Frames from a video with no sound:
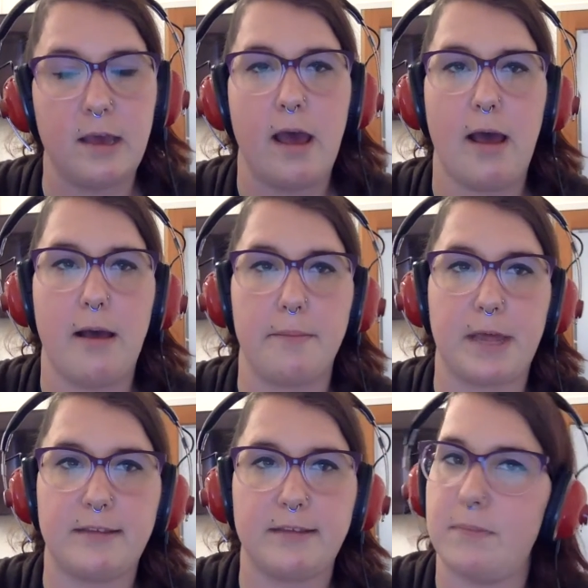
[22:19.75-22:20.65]

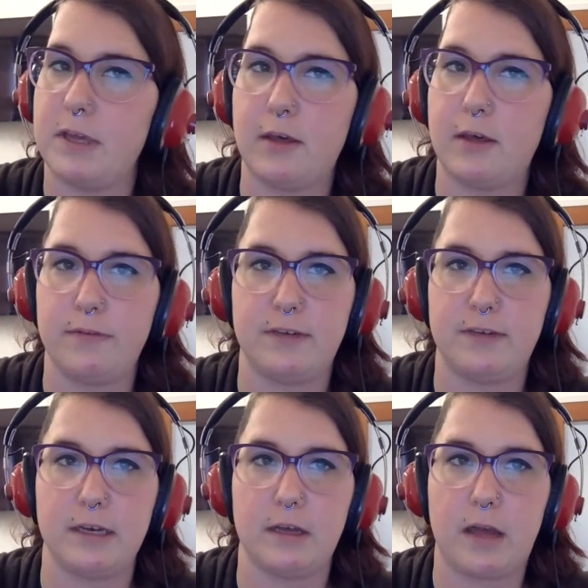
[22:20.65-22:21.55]
That's something that we've
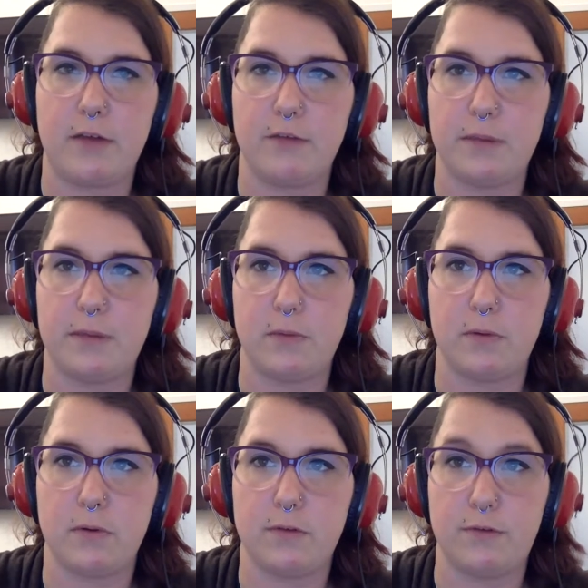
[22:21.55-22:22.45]
seen a lot of
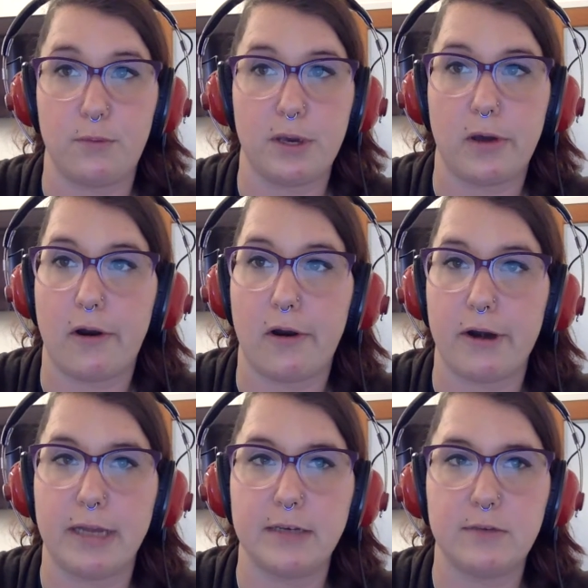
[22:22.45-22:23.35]
people doing on our
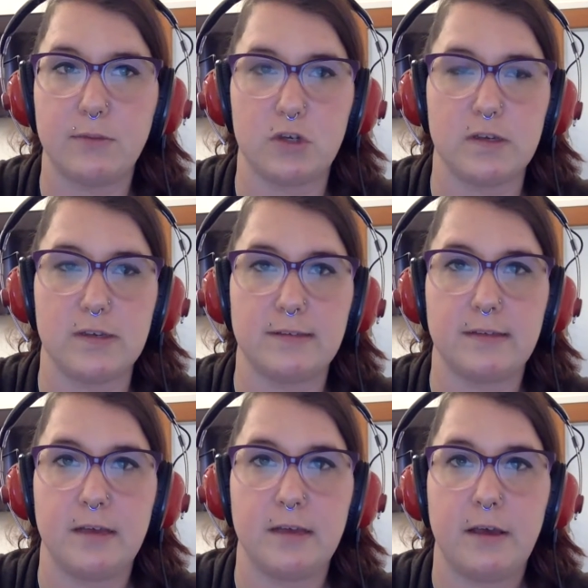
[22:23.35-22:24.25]
end, which is
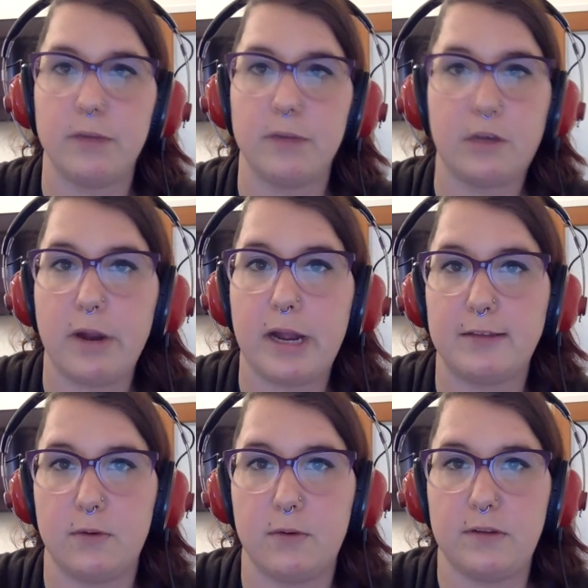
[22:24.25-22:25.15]
really great.
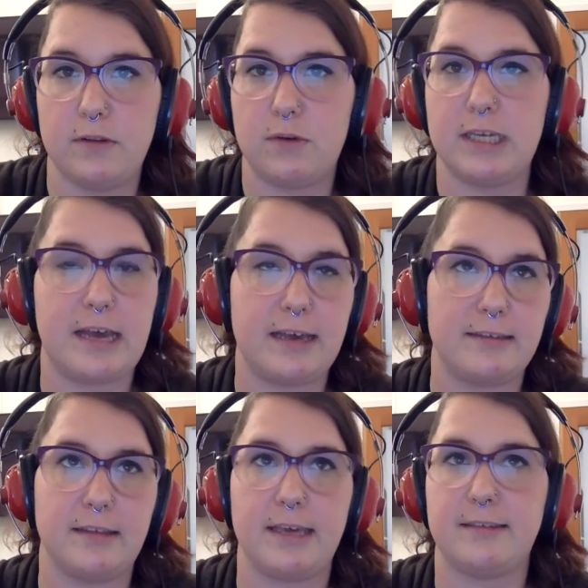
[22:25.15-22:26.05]
So you can test,
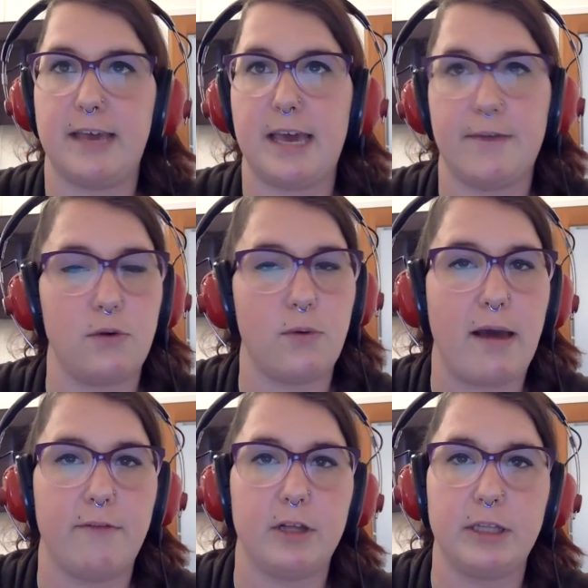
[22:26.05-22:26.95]
say if you
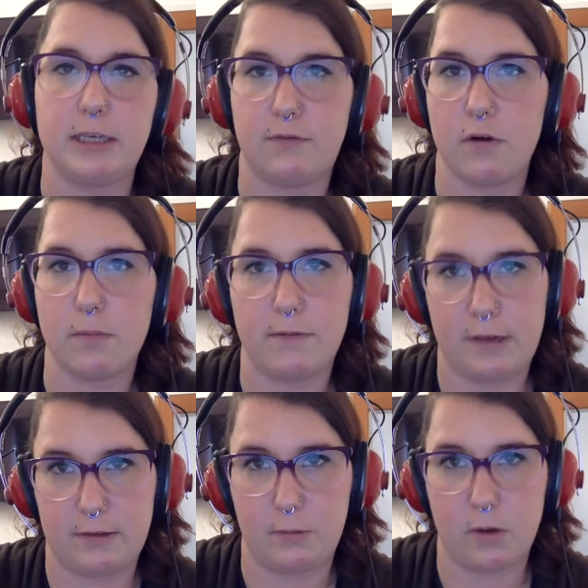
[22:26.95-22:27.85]
have a lead form on
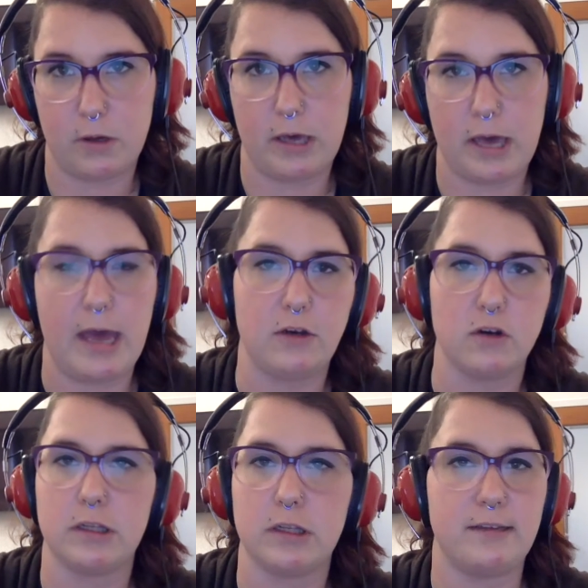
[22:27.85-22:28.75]
Facebook and you're
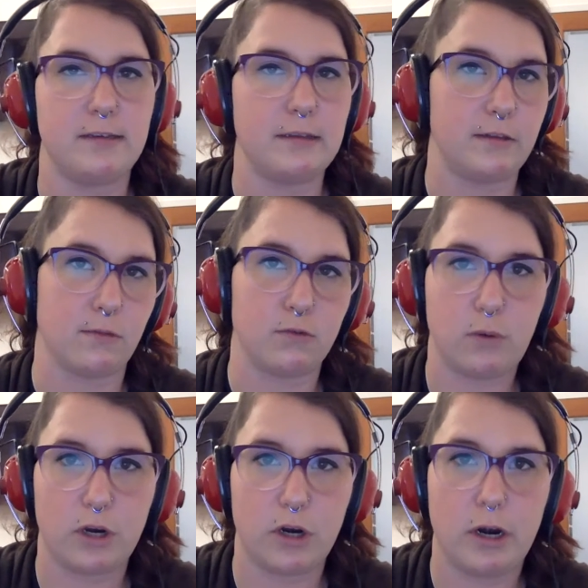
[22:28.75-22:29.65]
collecting leads from
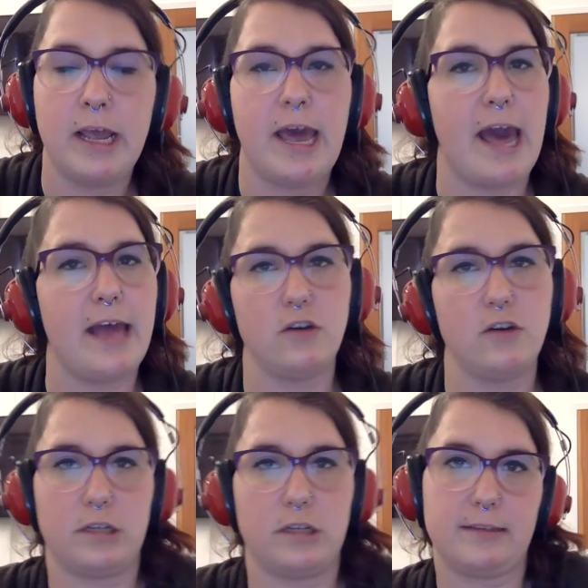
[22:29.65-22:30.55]
Twitter and you're
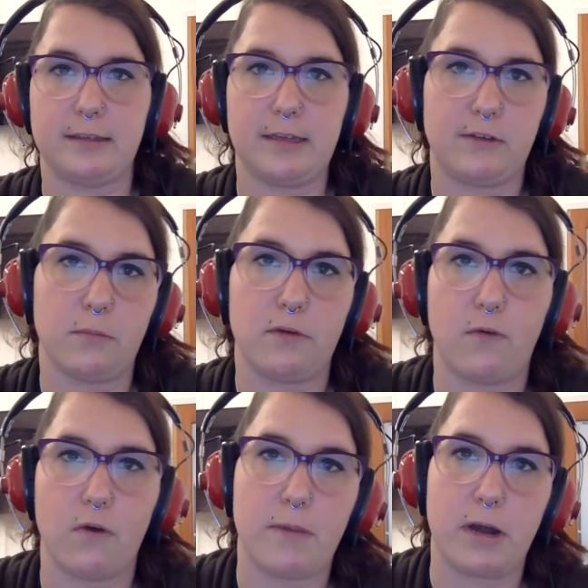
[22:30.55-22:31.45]
collecting leads from a
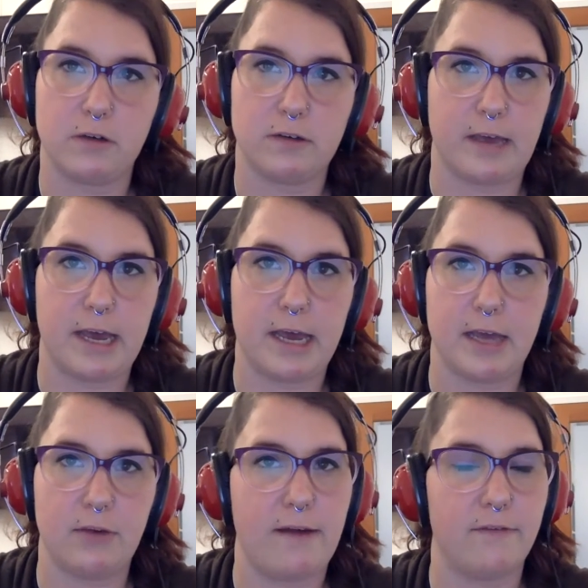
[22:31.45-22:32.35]
form on your site and
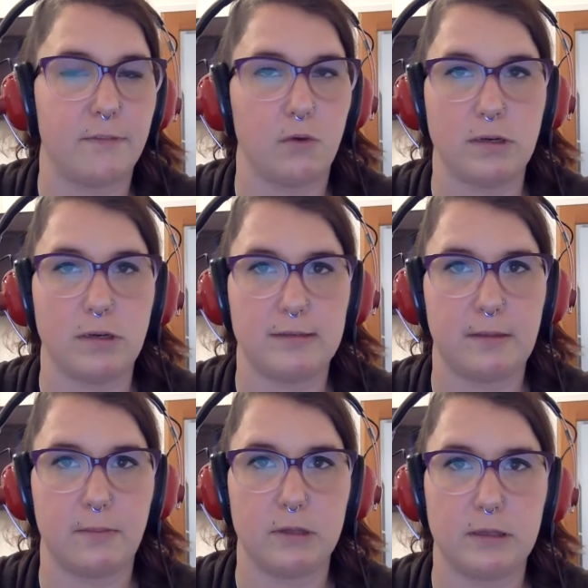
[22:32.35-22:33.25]
you have them going to
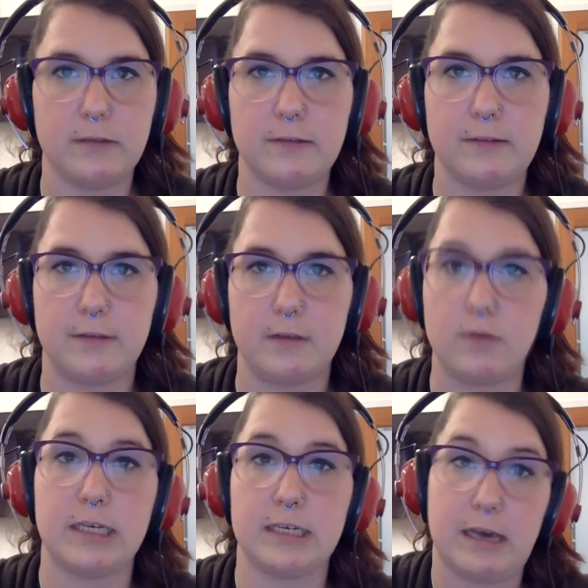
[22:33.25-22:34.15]
separate lists, you
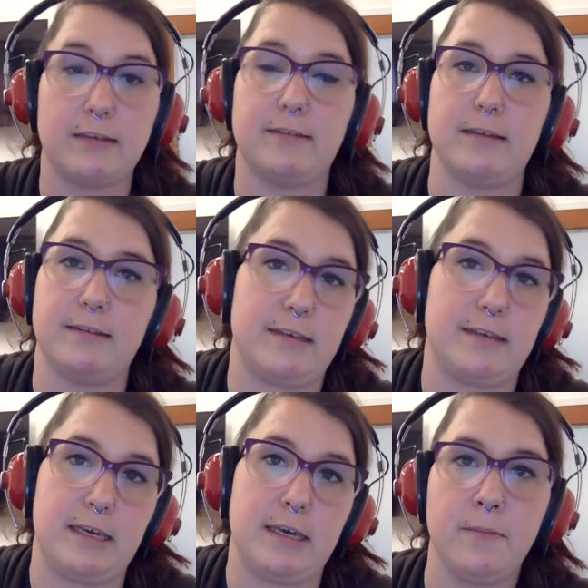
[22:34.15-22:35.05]
can test and see